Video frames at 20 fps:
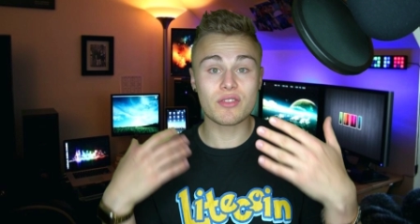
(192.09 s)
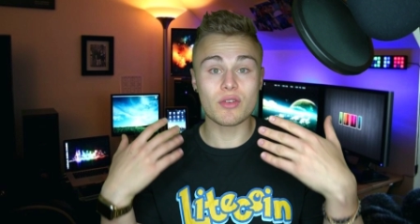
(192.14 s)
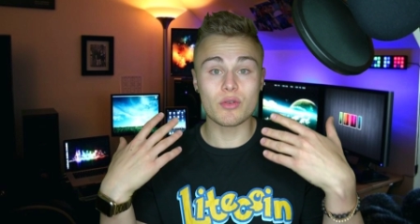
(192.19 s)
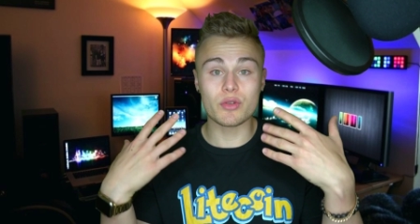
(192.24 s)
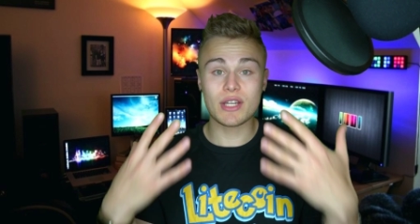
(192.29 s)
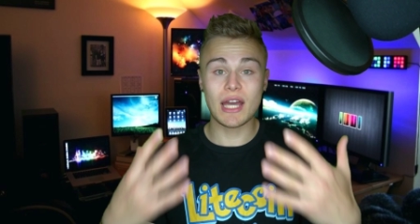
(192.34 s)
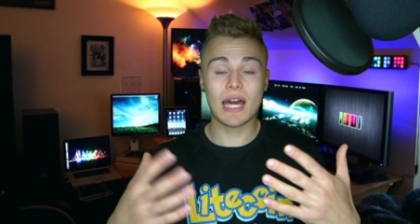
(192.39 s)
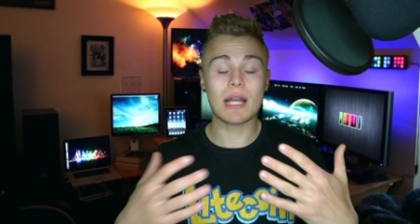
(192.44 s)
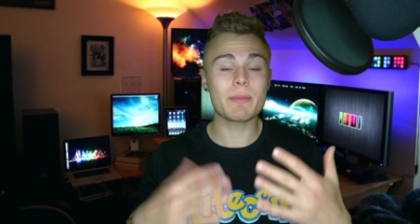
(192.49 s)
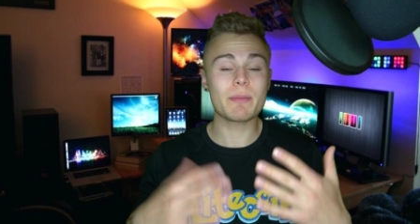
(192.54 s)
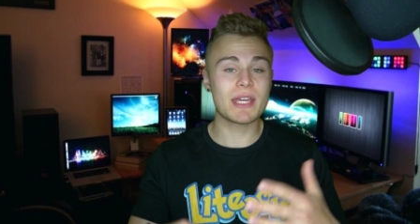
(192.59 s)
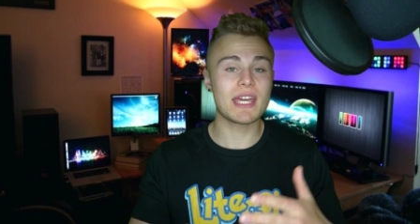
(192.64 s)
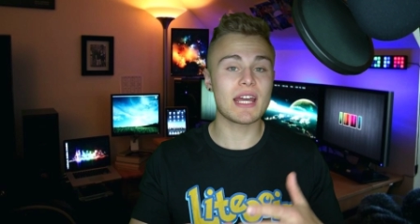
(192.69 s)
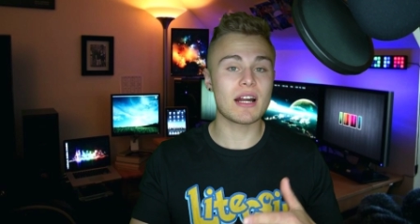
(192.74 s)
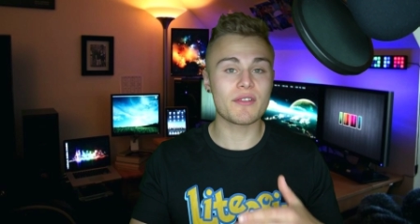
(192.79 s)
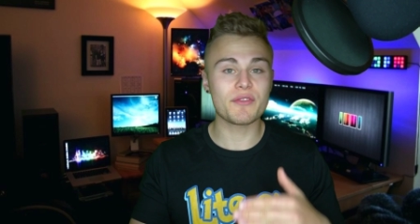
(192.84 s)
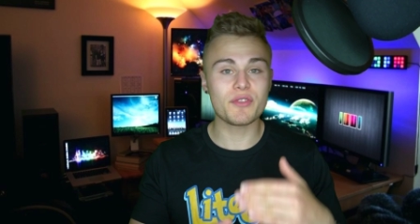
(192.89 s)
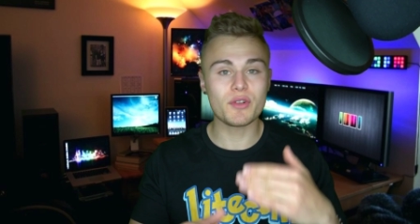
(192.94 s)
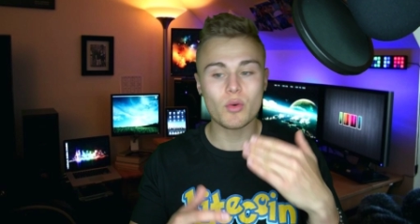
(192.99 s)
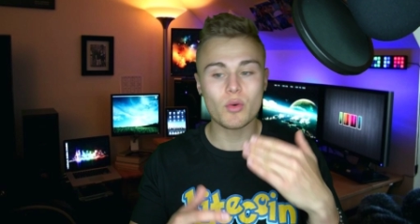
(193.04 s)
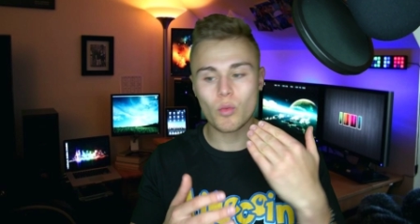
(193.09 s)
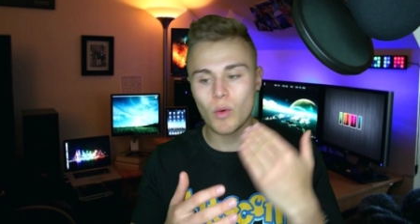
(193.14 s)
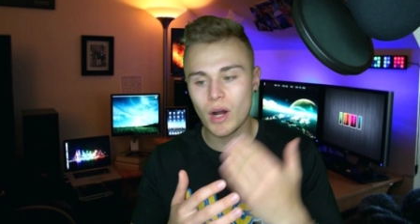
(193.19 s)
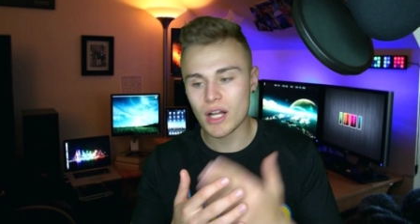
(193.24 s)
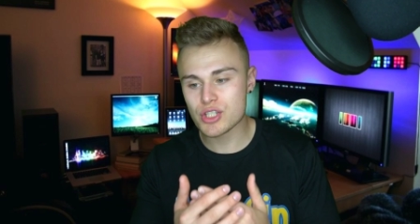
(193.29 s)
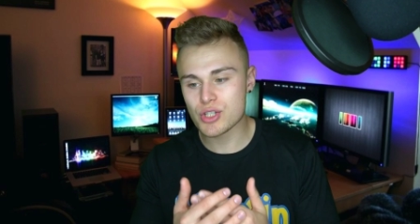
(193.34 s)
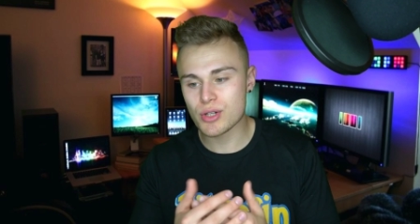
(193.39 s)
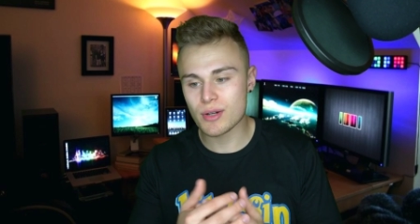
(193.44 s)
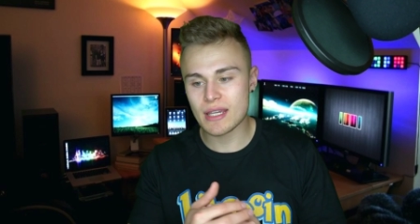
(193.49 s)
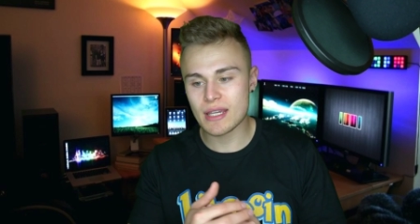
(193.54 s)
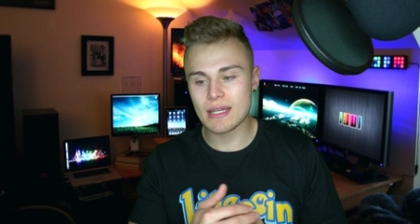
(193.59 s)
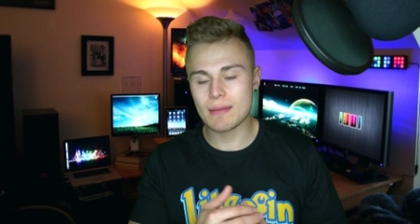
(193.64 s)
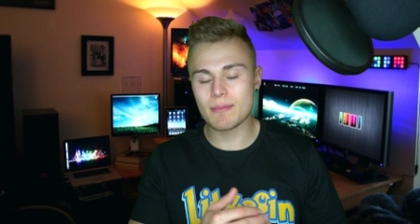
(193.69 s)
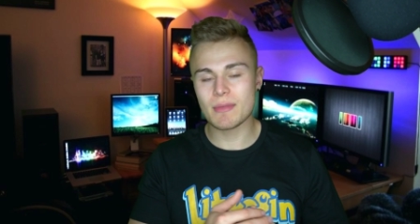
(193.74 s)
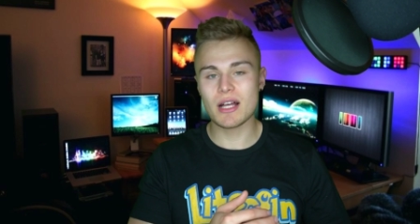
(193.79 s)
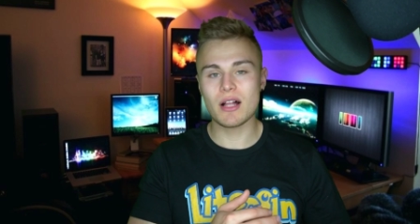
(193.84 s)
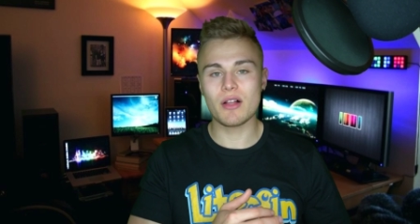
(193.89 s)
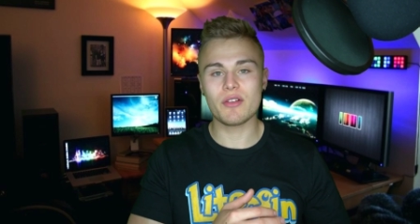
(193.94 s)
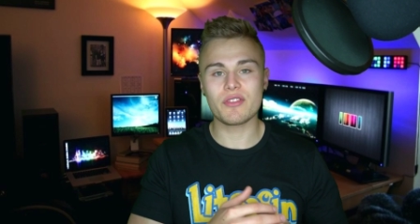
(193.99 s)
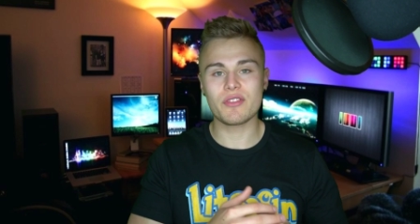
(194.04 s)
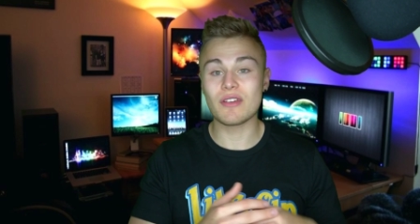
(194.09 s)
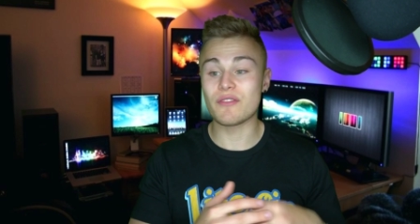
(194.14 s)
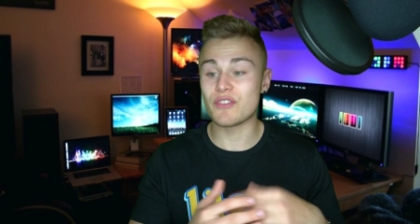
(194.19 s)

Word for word: So you got to be careful. Watch your emails.